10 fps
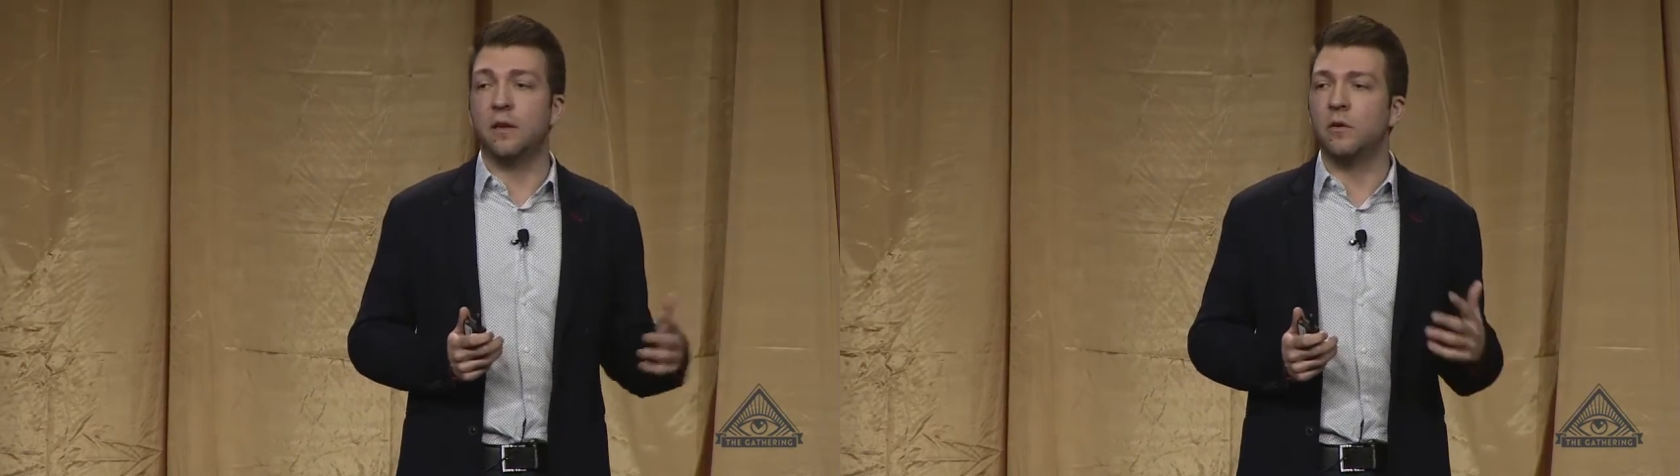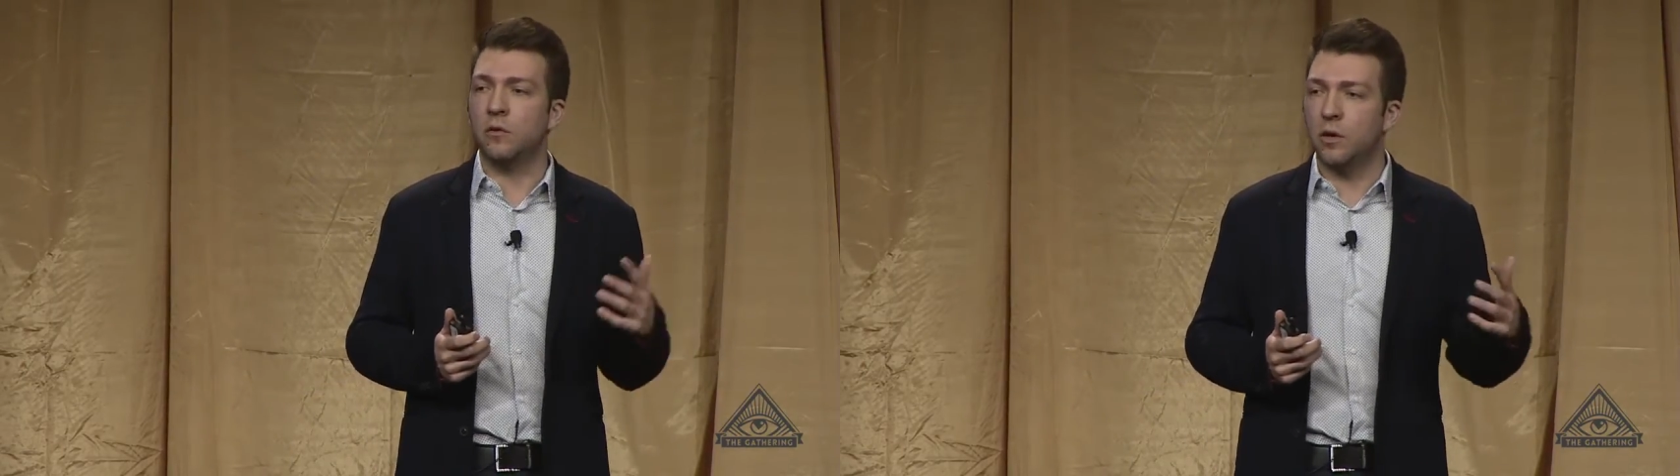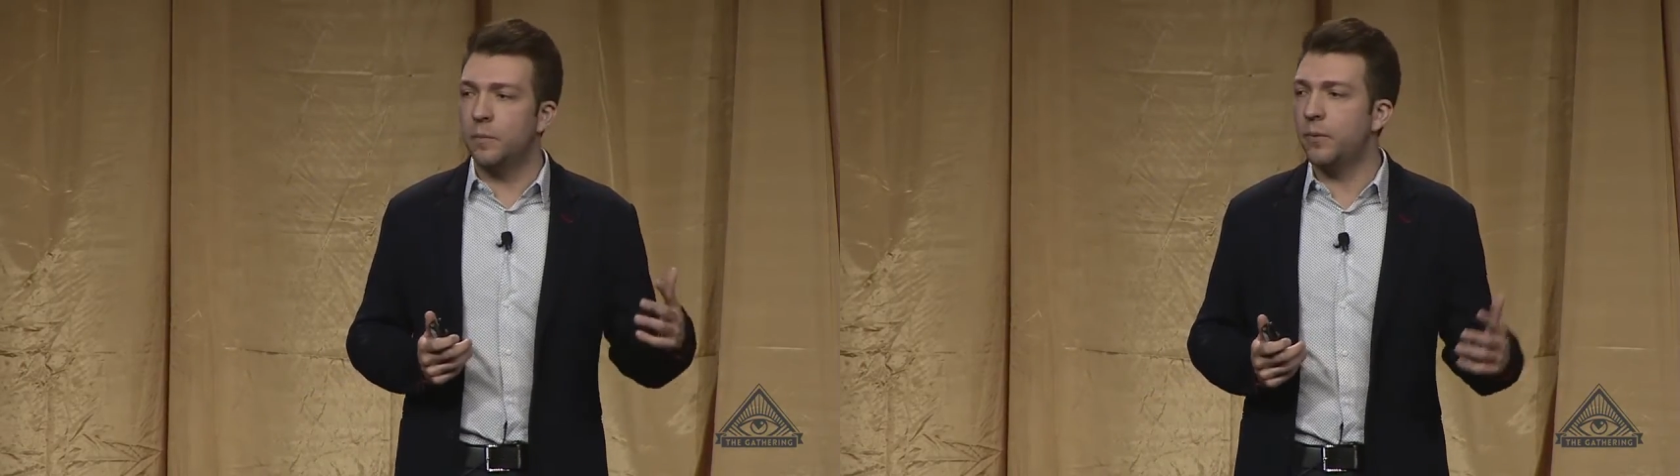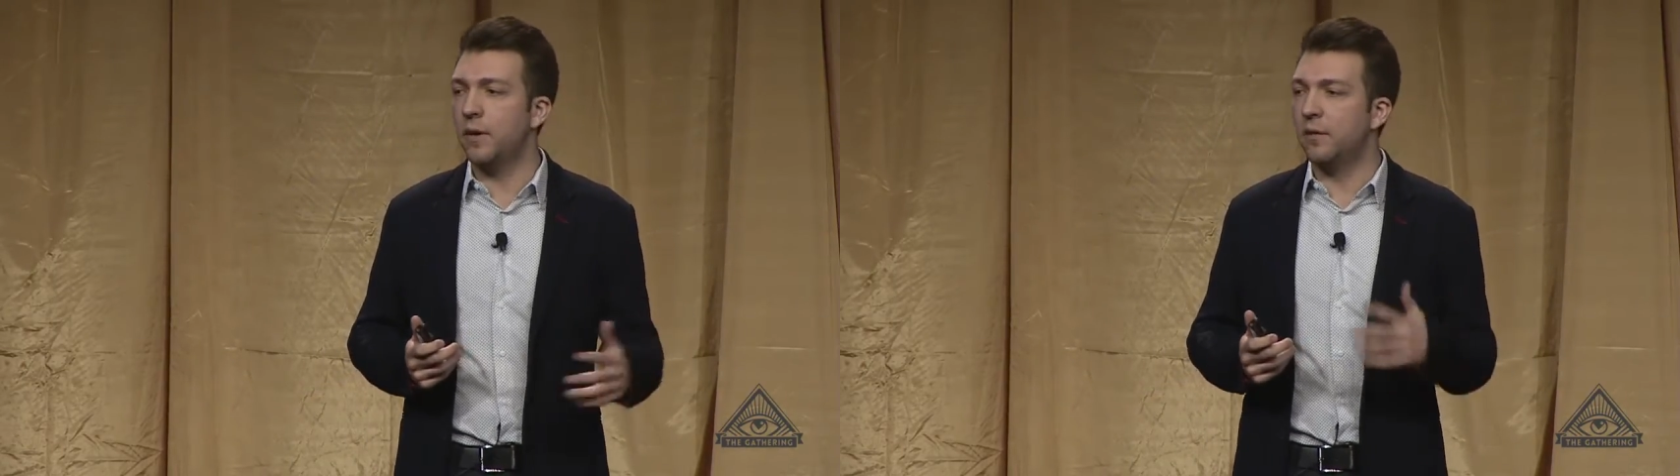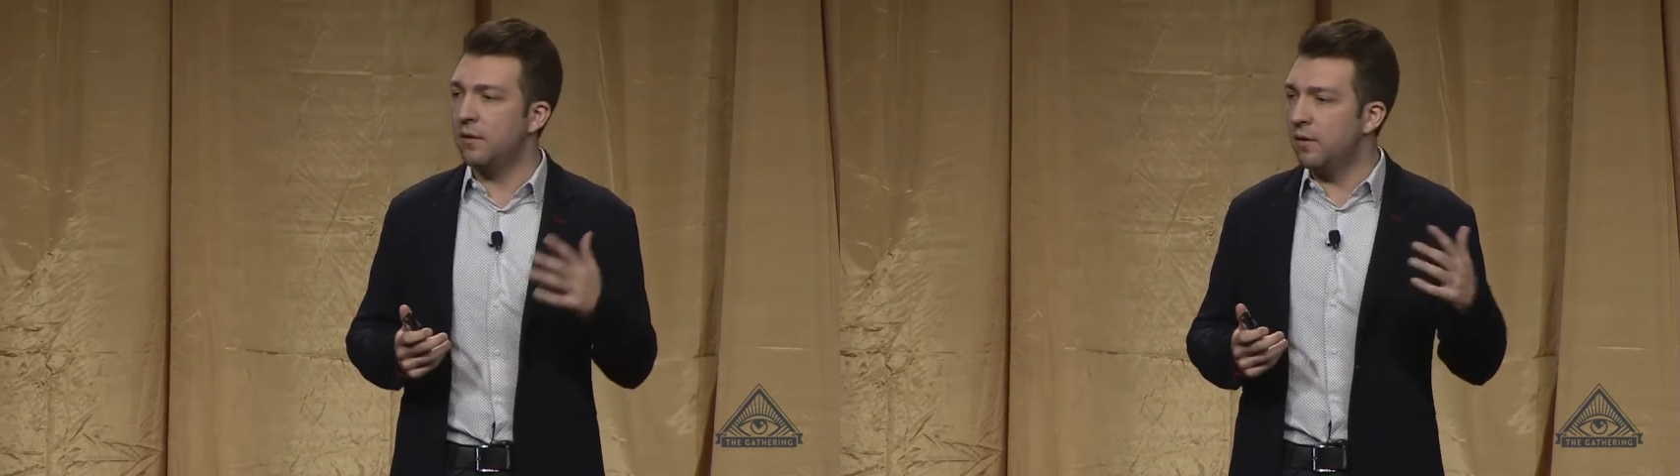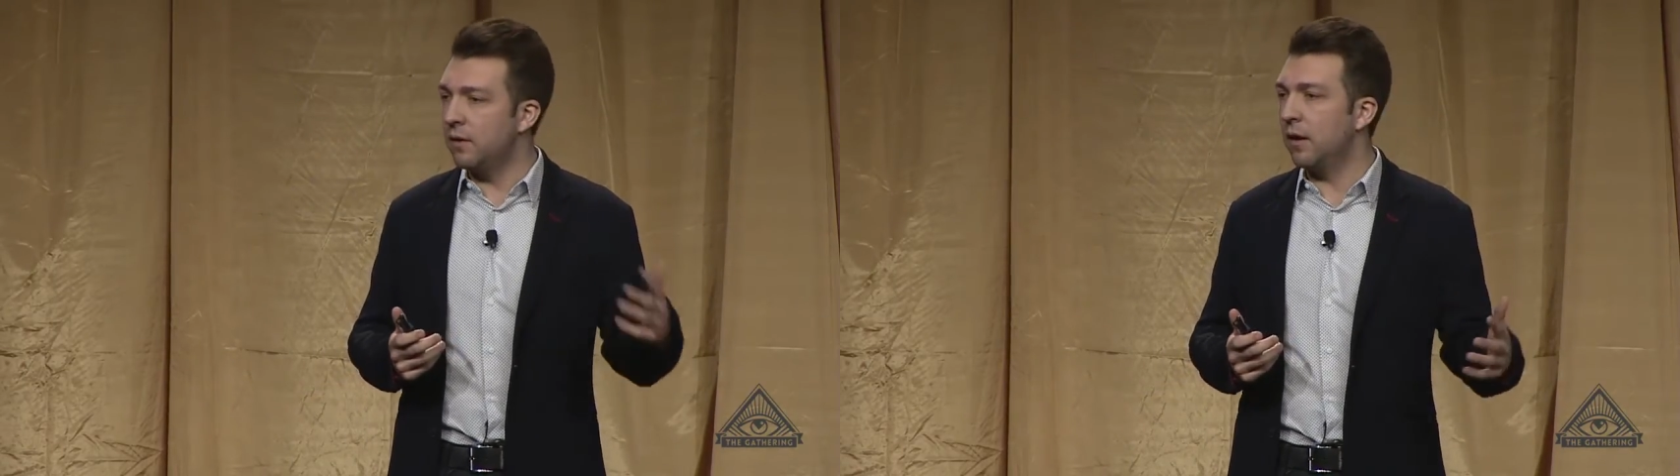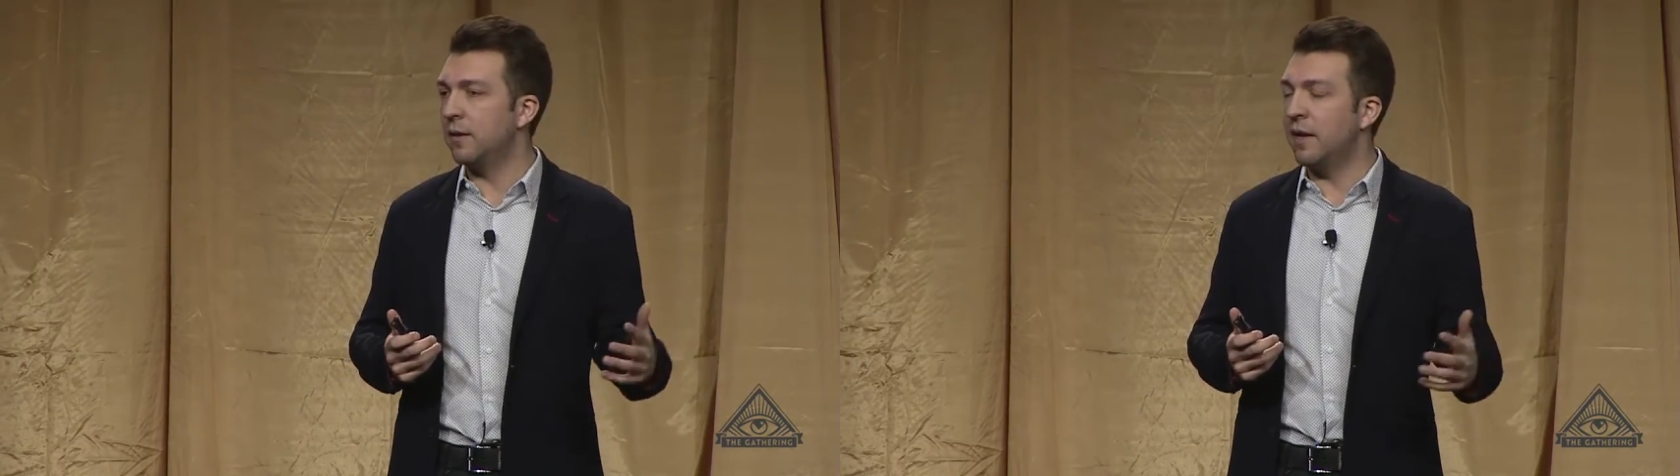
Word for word: in Europe in the uh,